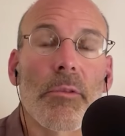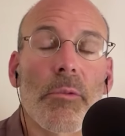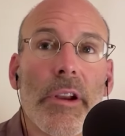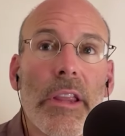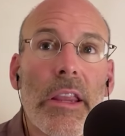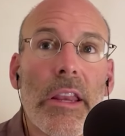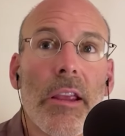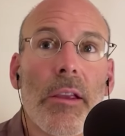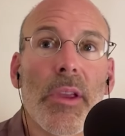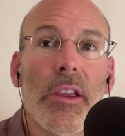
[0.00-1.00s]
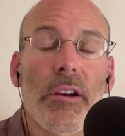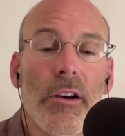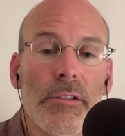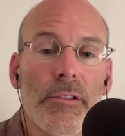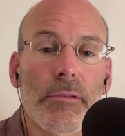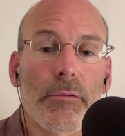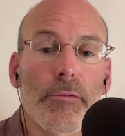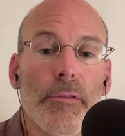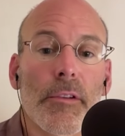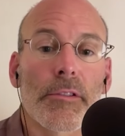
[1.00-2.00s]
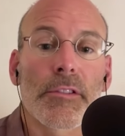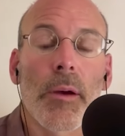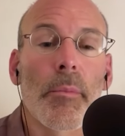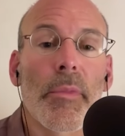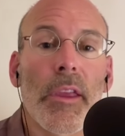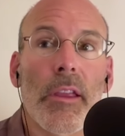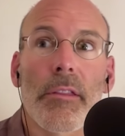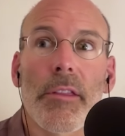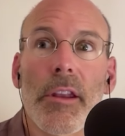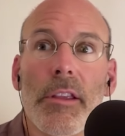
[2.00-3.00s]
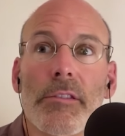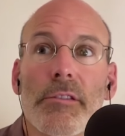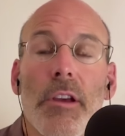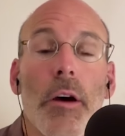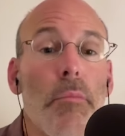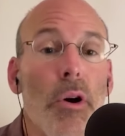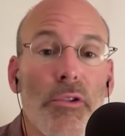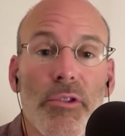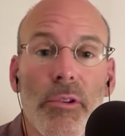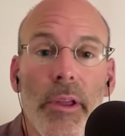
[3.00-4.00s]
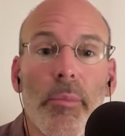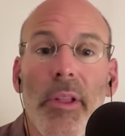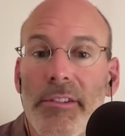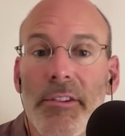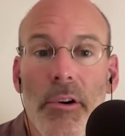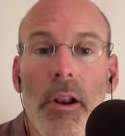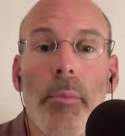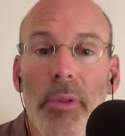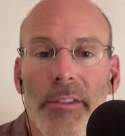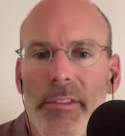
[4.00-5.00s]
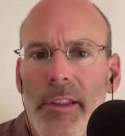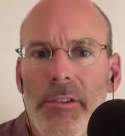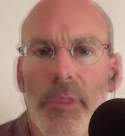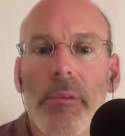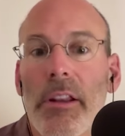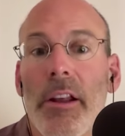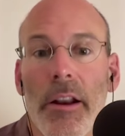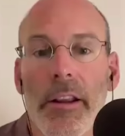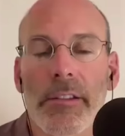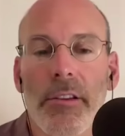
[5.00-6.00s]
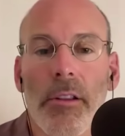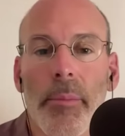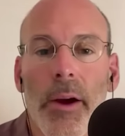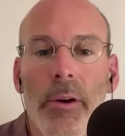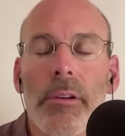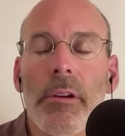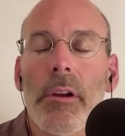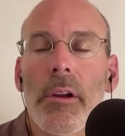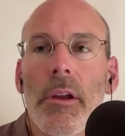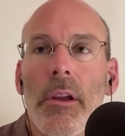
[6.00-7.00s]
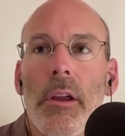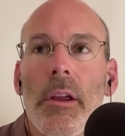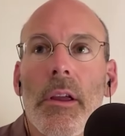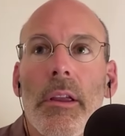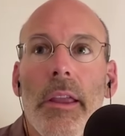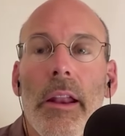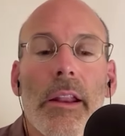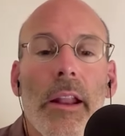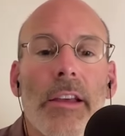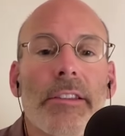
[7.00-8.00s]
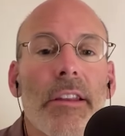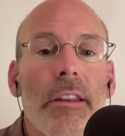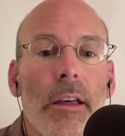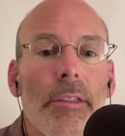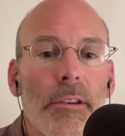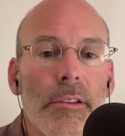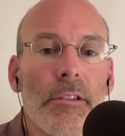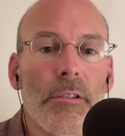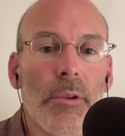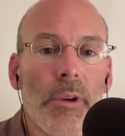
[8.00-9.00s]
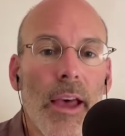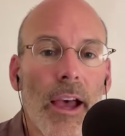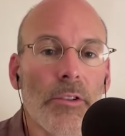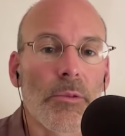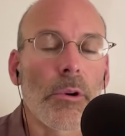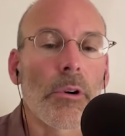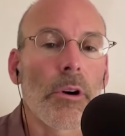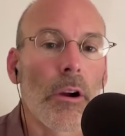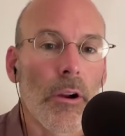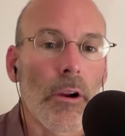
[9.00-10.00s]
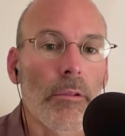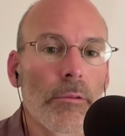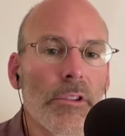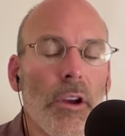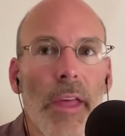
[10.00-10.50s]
we're eating because of something that is emotional, like pleasant or unpleasant. That's what hedonic is all about. Yet it has nothing to do with actual hunger. So